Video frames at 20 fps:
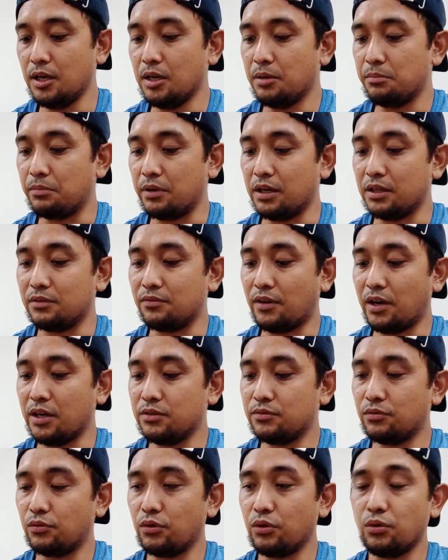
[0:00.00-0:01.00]
my advice
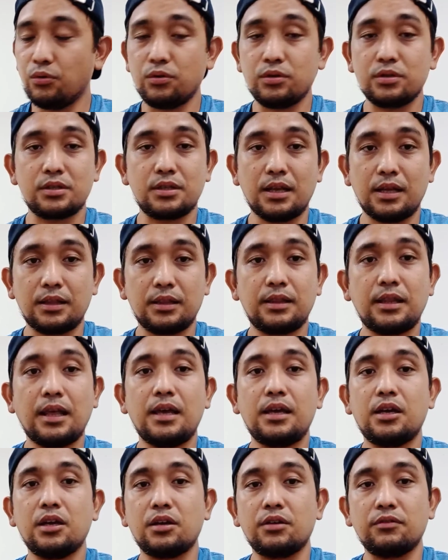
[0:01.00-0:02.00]
for you is that
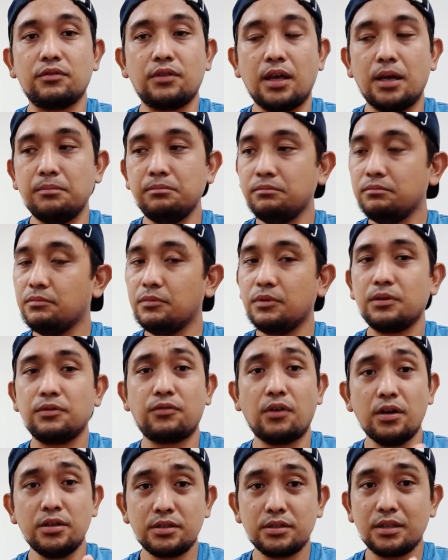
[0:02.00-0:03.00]
take care of them.
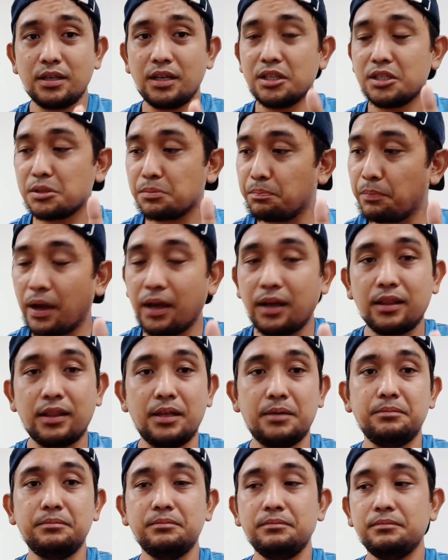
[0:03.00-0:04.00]
First, inspect
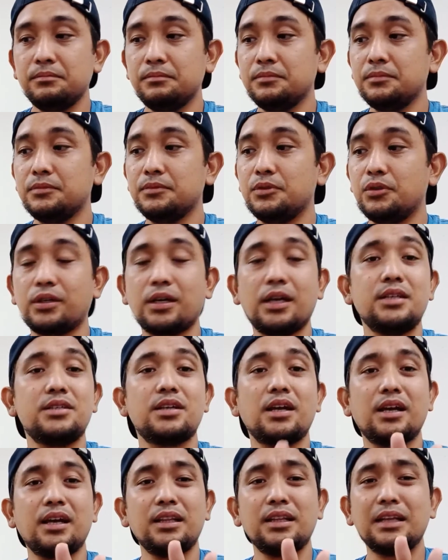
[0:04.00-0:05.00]
them. Okay,
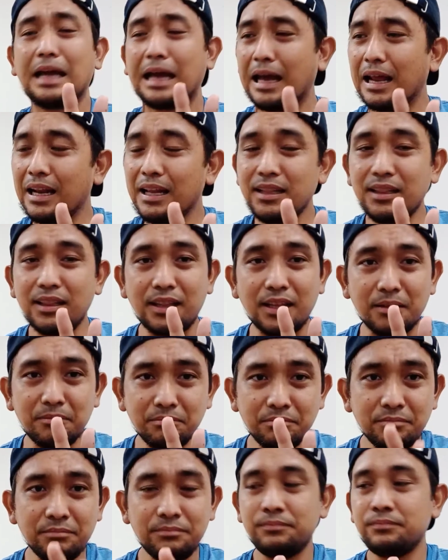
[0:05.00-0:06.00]
second, clean
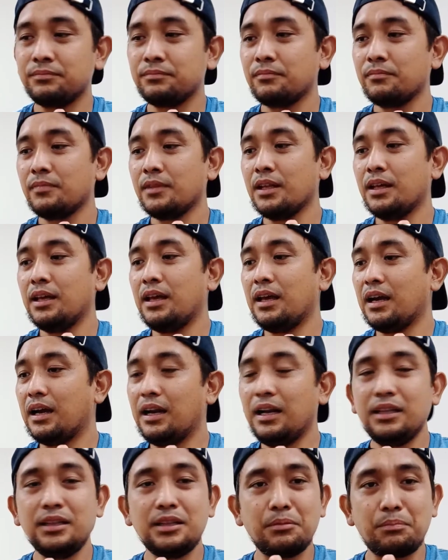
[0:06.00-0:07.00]
them,
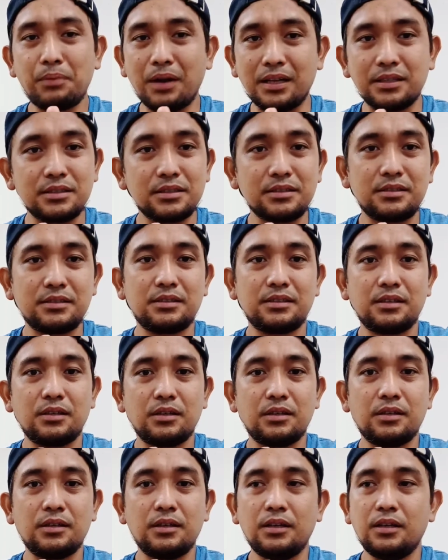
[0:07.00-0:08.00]
clean the plants
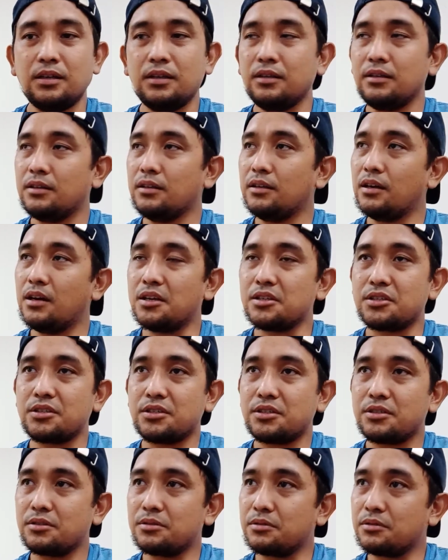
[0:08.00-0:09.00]

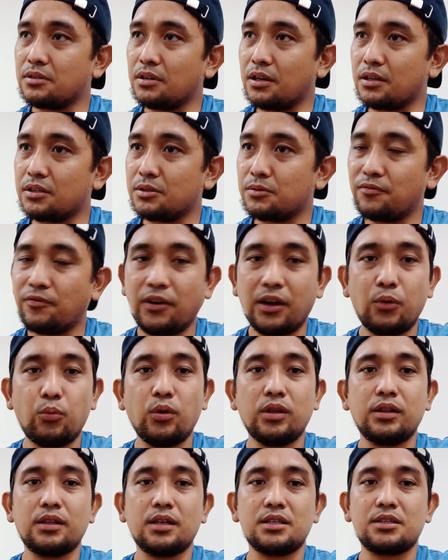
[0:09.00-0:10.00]
as
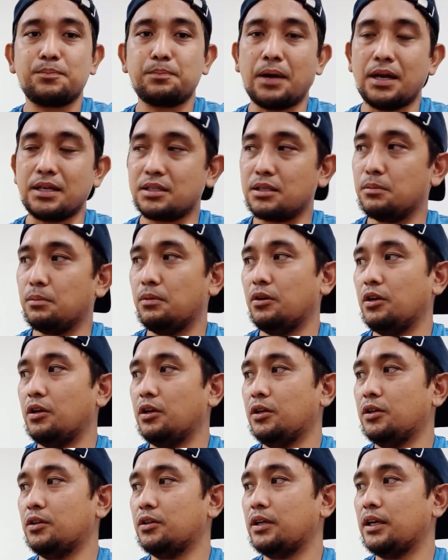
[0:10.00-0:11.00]
frequent as possible.
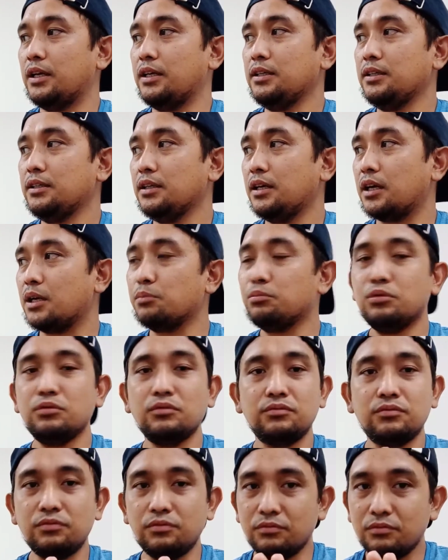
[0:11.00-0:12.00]
Okay,
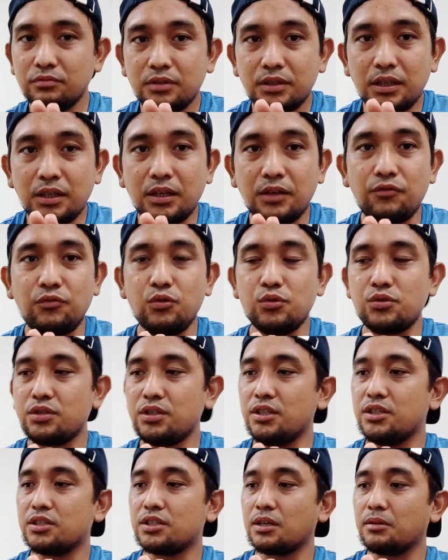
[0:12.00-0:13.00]
remove if you
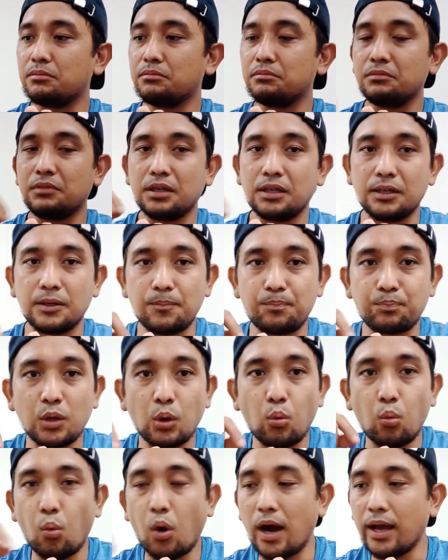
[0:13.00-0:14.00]
see some
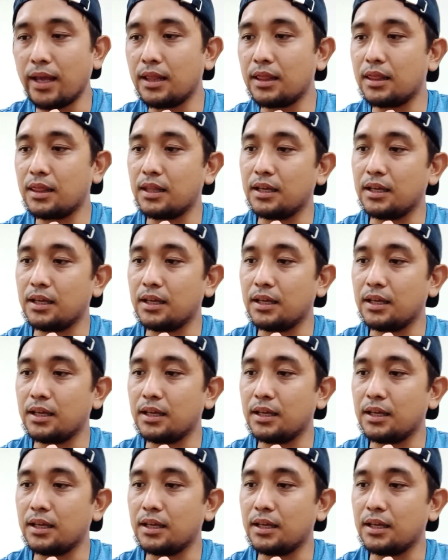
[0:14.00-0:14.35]
white